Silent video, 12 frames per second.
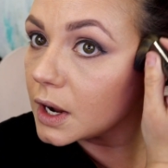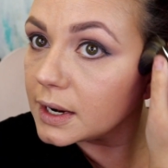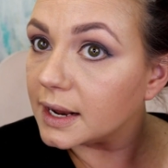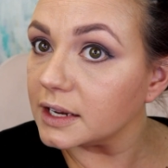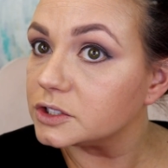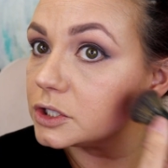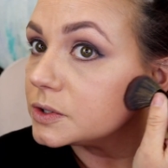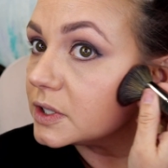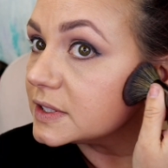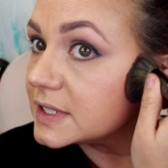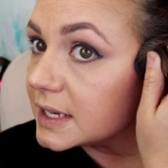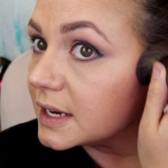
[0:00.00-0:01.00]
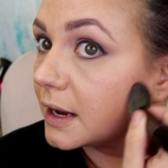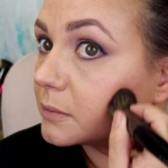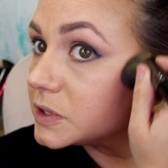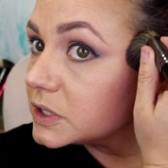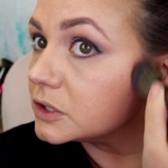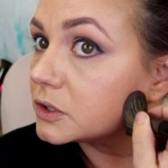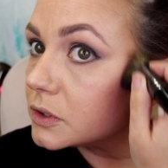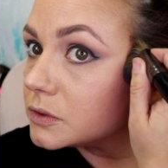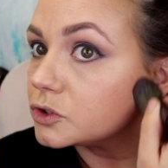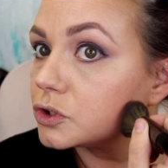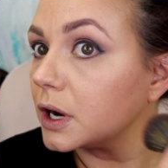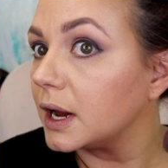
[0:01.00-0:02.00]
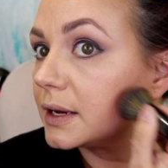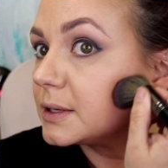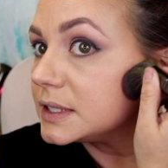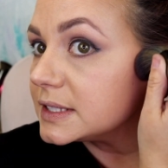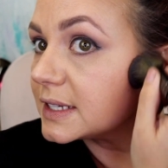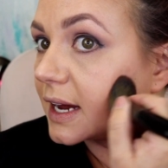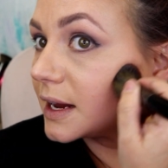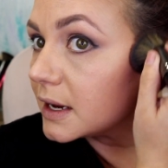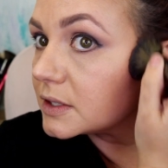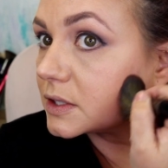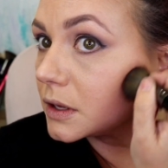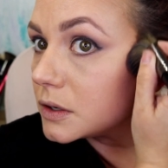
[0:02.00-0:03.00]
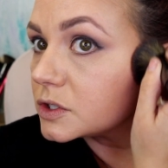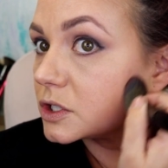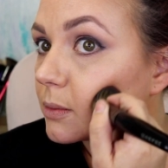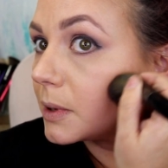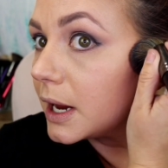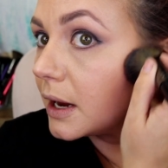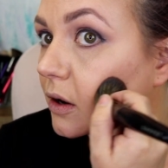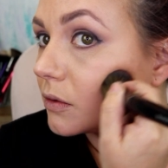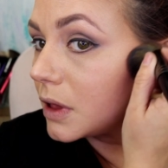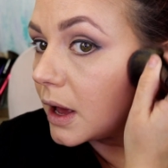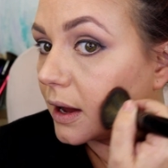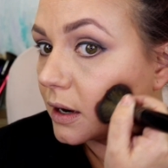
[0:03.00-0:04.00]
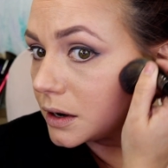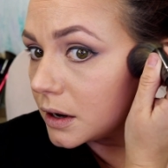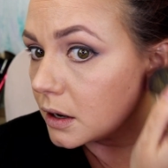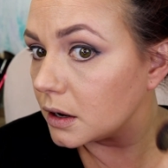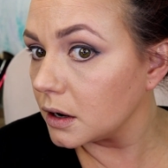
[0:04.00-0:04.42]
And as you can see, I'm still trying to stay as close to my hairline